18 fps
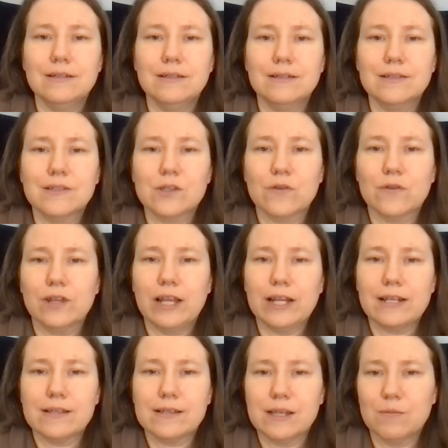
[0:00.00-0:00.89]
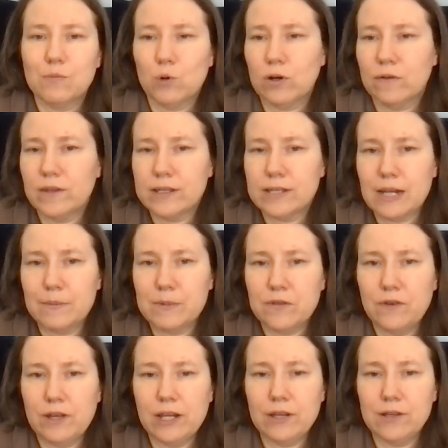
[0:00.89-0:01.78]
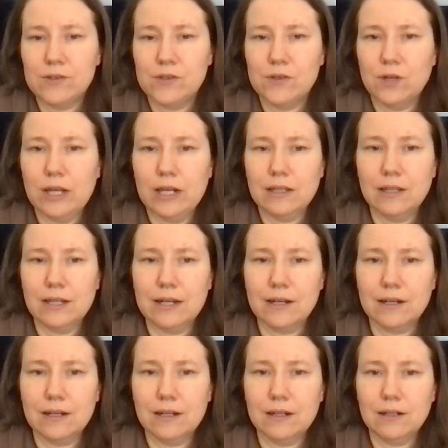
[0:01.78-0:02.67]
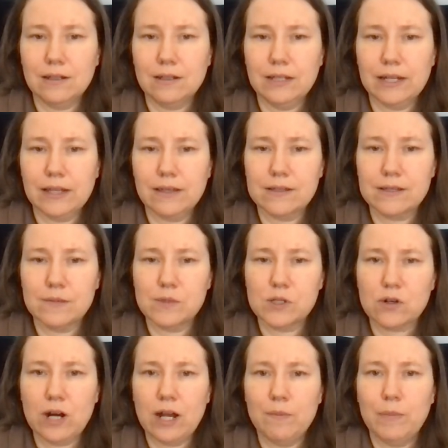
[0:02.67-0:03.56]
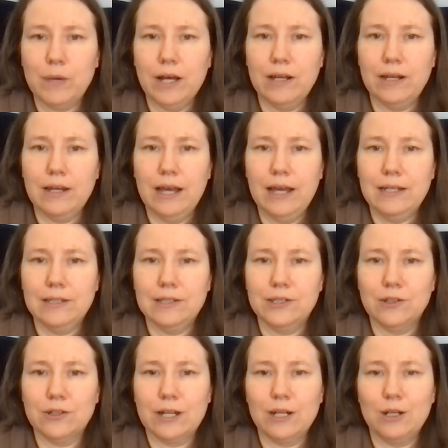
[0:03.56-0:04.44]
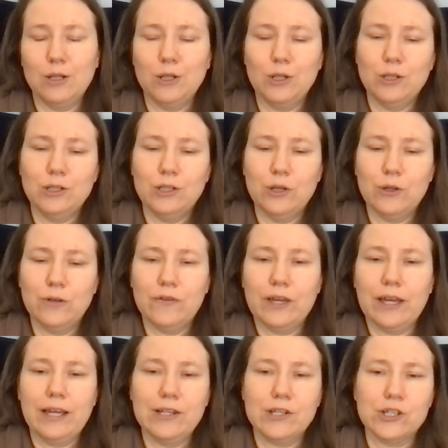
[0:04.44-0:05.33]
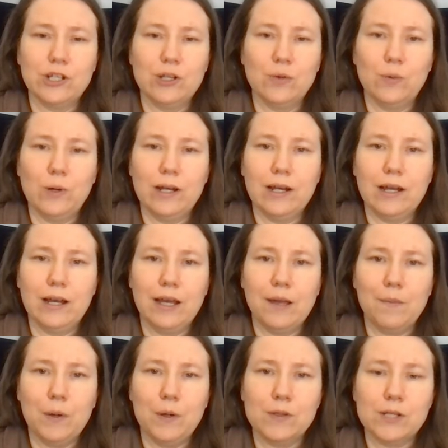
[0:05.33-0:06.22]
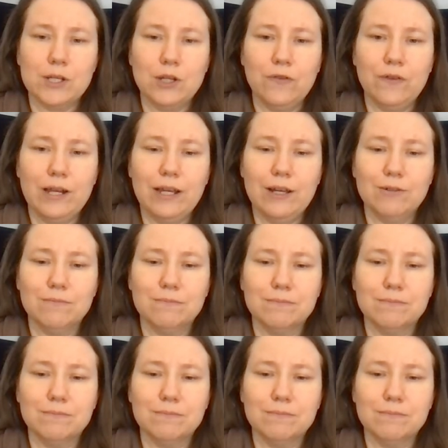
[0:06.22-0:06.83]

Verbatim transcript: So if you'd like to see more of these types of videos, you can click the subscribe button and you'll get a notification when I post a new video.